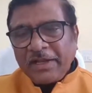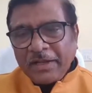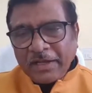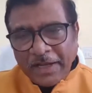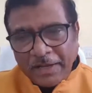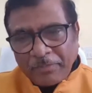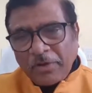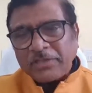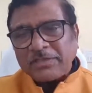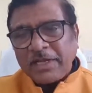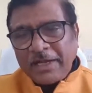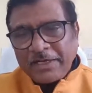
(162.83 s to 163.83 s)
late, much
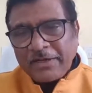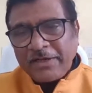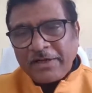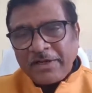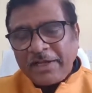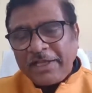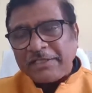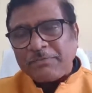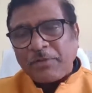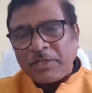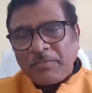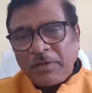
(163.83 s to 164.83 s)
later as
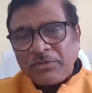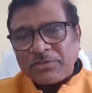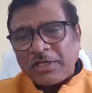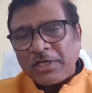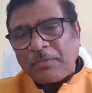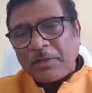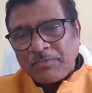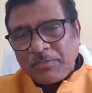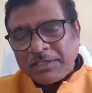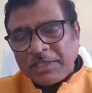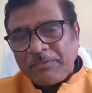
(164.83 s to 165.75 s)
Padma Bhushan or Padma Shri,